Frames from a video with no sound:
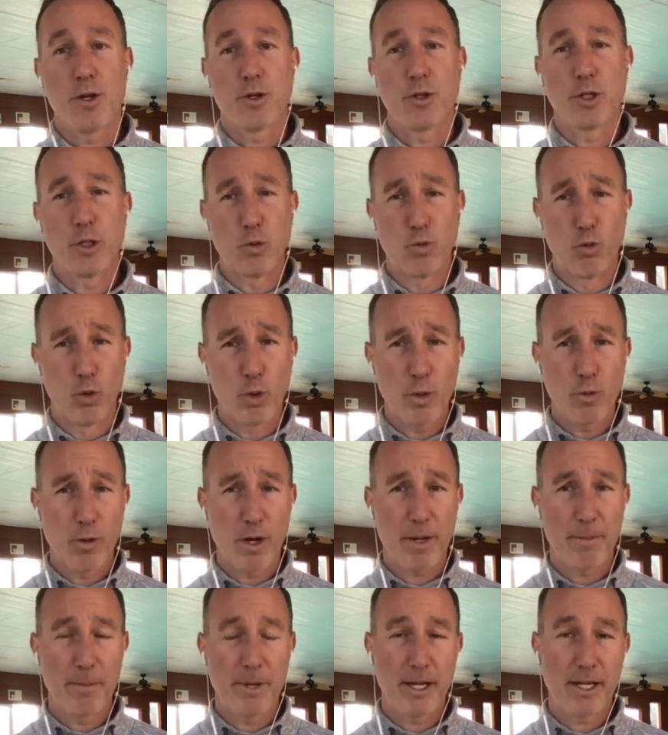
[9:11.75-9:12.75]
Do you really
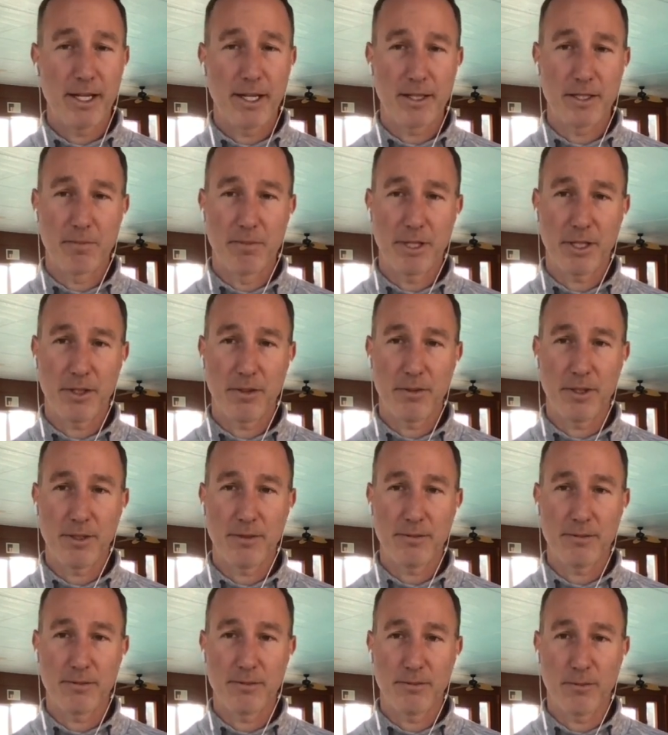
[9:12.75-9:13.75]
want to bet against
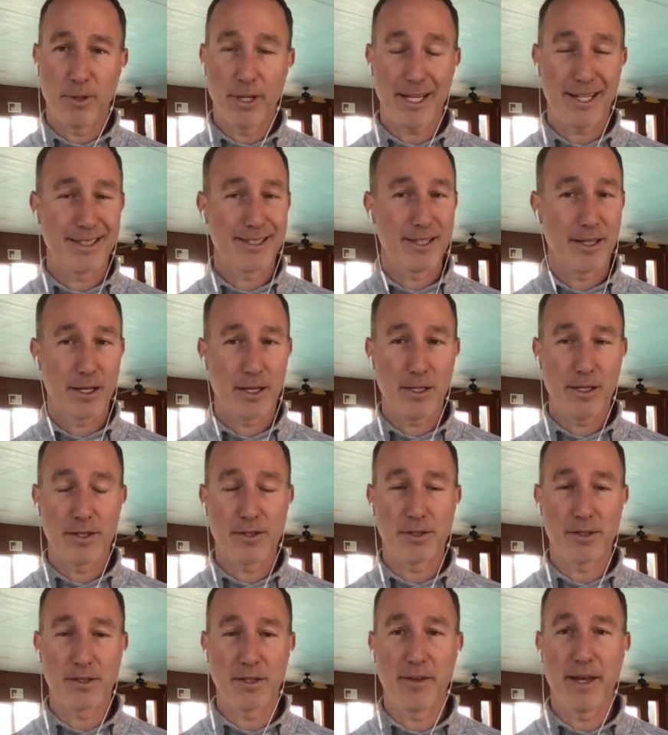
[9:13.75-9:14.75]
Bitcoin? Well, I can tell you
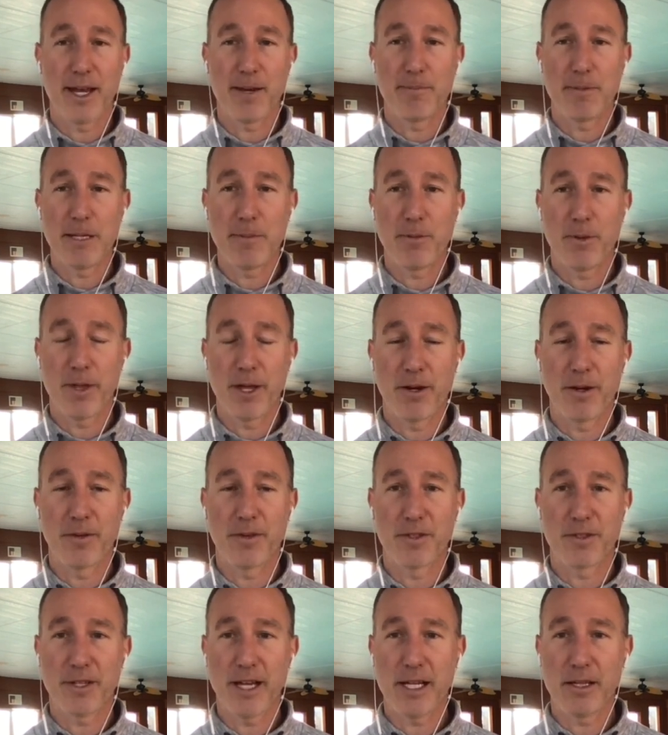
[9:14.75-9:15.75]
this: there's a lot of people that are on
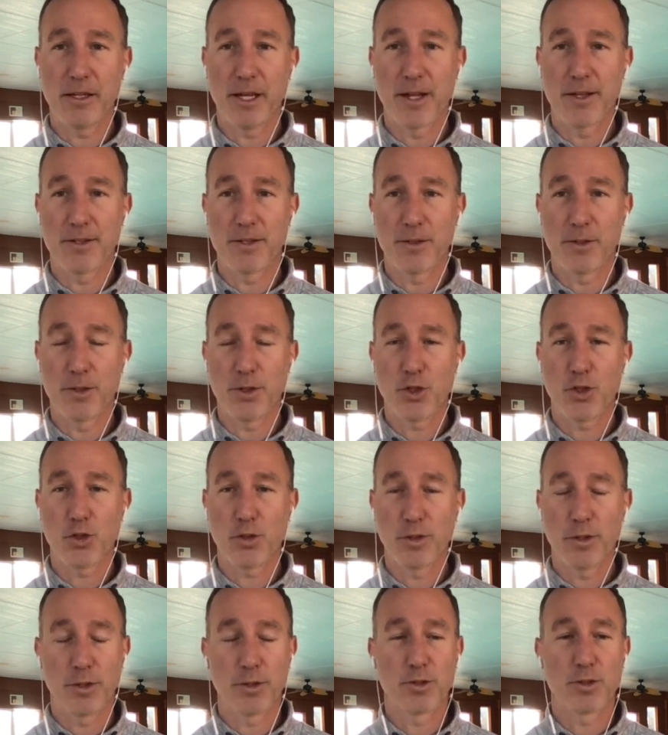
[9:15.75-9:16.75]
the sidelines and they're
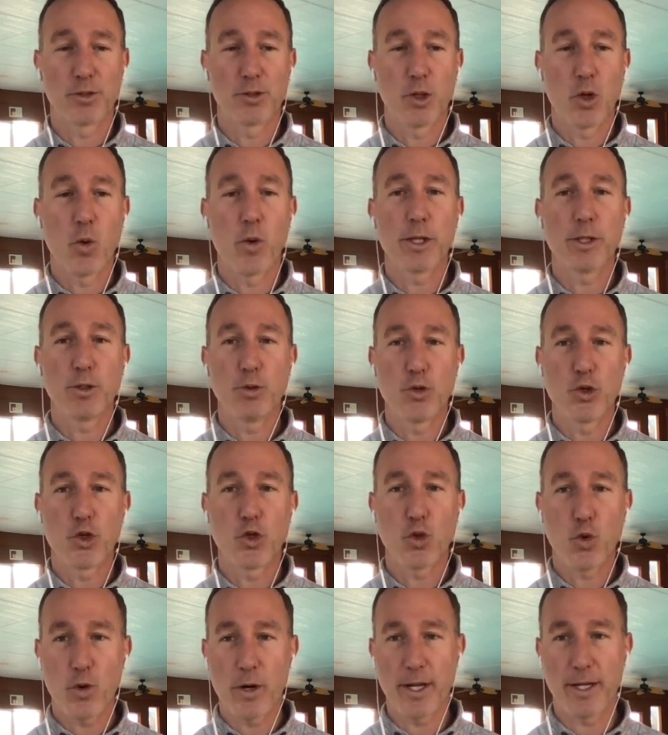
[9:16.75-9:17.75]
they're going to
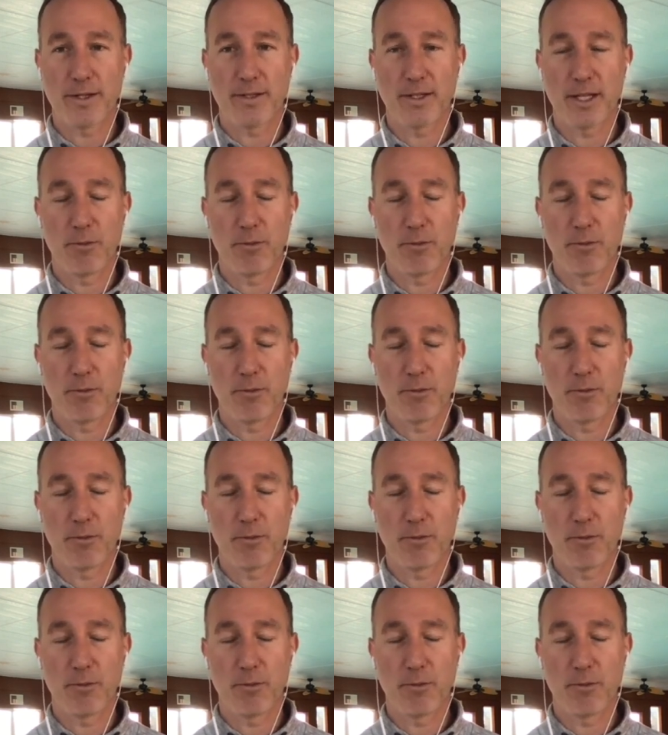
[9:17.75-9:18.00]
short it.